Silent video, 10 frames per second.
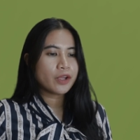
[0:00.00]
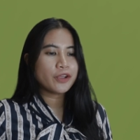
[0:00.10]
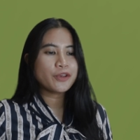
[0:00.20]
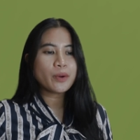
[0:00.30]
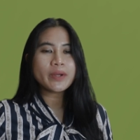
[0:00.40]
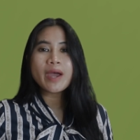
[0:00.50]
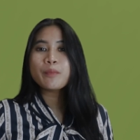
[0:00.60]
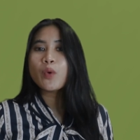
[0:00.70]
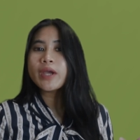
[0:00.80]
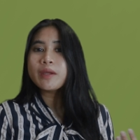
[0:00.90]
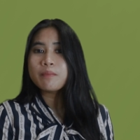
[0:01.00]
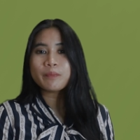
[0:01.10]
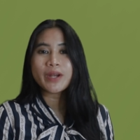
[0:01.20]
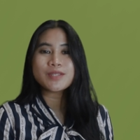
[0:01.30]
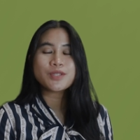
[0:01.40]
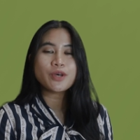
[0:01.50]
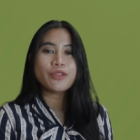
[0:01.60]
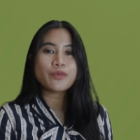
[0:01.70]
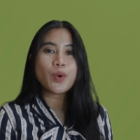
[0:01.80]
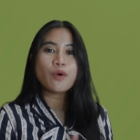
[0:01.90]
You know what, I'm quite impressed on
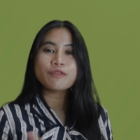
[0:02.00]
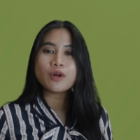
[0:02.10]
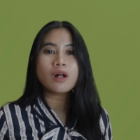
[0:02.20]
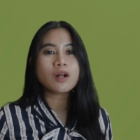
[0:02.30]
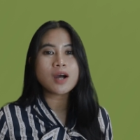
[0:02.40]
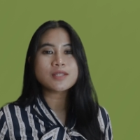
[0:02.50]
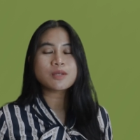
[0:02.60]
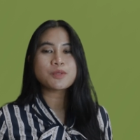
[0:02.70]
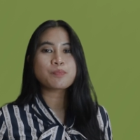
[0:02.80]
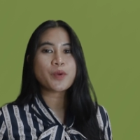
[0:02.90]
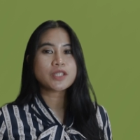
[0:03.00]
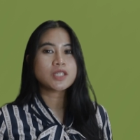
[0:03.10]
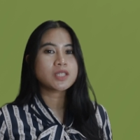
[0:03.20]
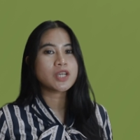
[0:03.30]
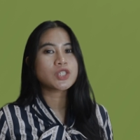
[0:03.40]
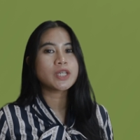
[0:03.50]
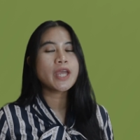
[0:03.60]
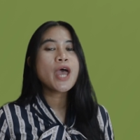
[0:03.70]
their overall concept and presentation,